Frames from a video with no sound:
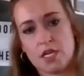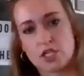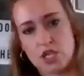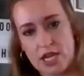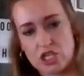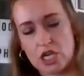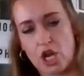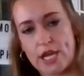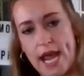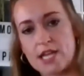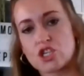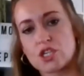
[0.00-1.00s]
changing
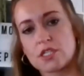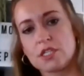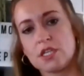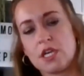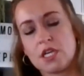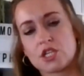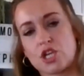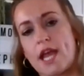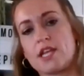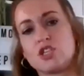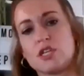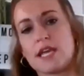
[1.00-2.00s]
location,
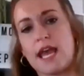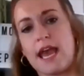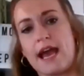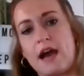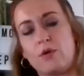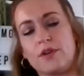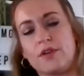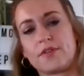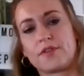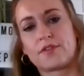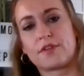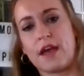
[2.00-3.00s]
changing
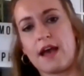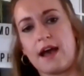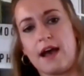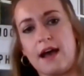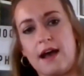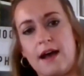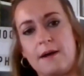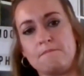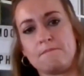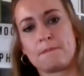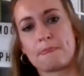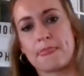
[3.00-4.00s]
hours,
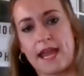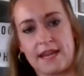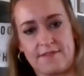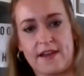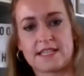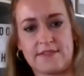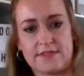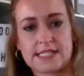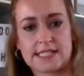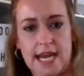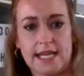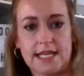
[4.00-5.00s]
and in fact even
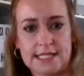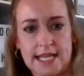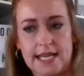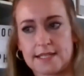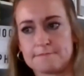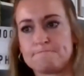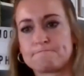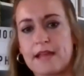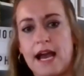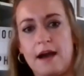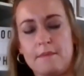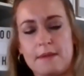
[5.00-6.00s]
standing down
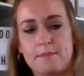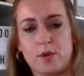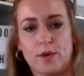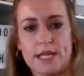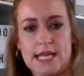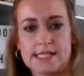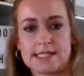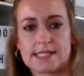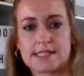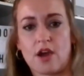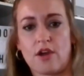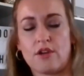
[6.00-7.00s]
employees.
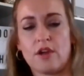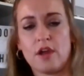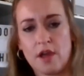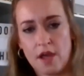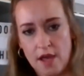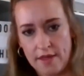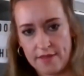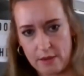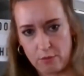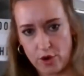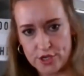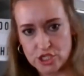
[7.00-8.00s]
So
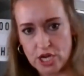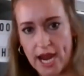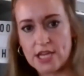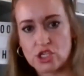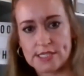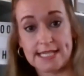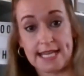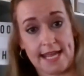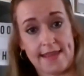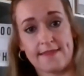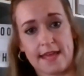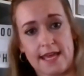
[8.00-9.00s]
there were changes
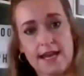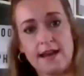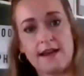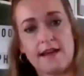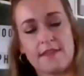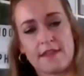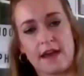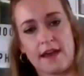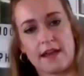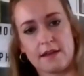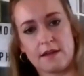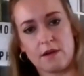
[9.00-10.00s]
in there
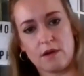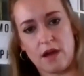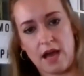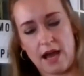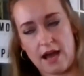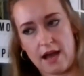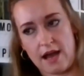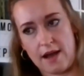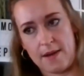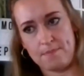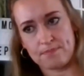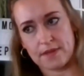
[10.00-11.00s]
that
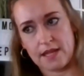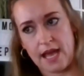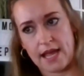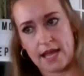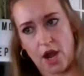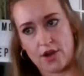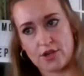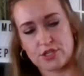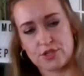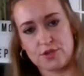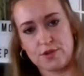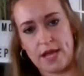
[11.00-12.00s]
are going
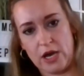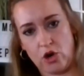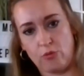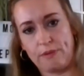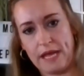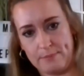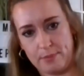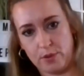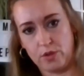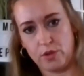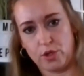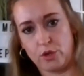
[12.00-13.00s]
to help
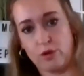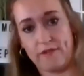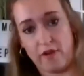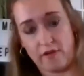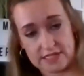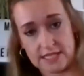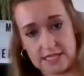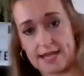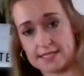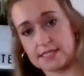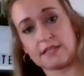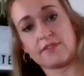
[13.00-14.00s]
people who have obviously had
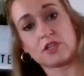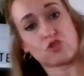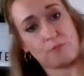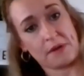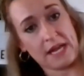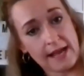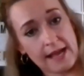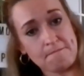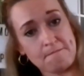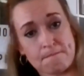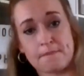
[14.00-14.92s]
a significant drop in income,